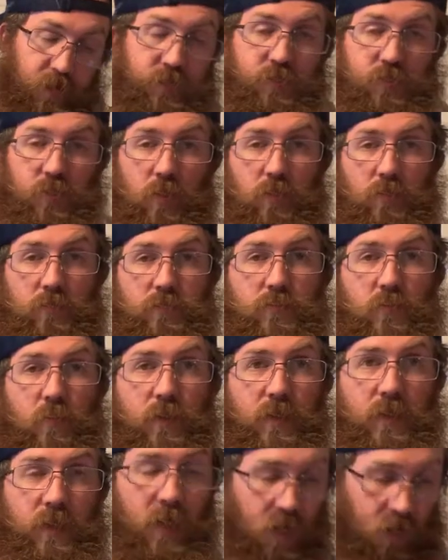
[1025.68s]
it sold
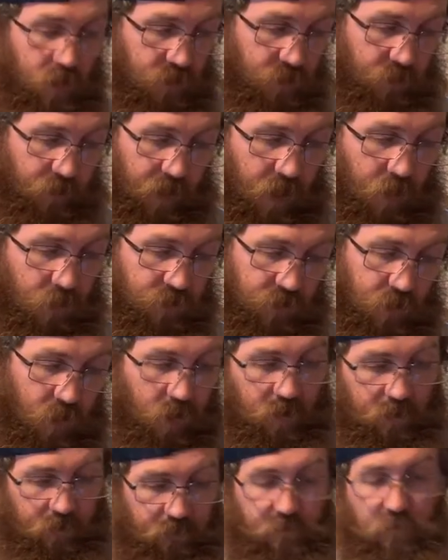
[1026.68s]
$20. The buyer was
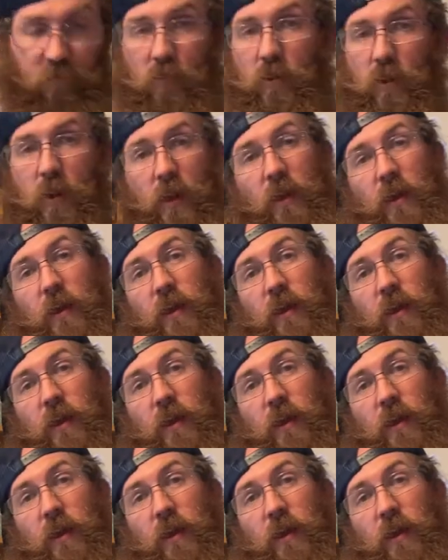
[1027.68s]
all in for.